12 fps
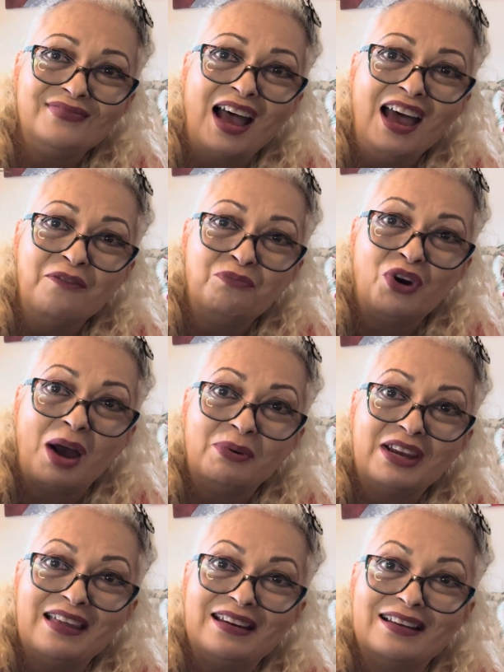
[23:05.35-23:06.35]
I have
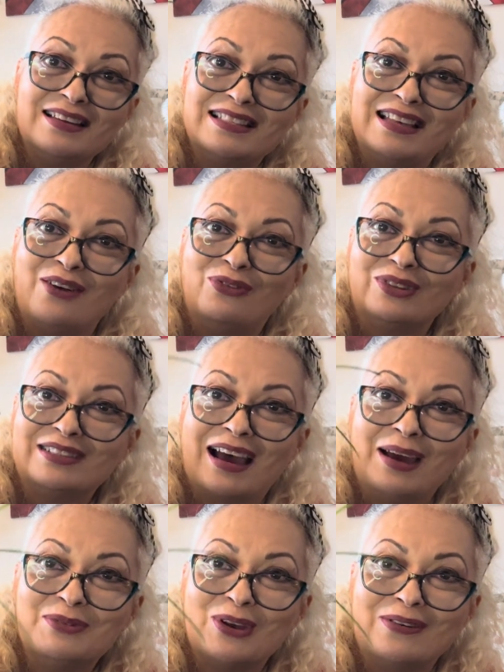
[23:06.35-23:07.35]
propagated it several
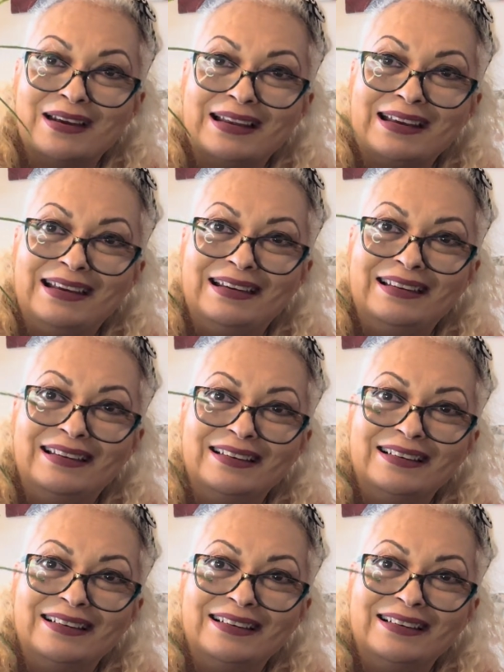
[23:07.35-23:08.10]
times already.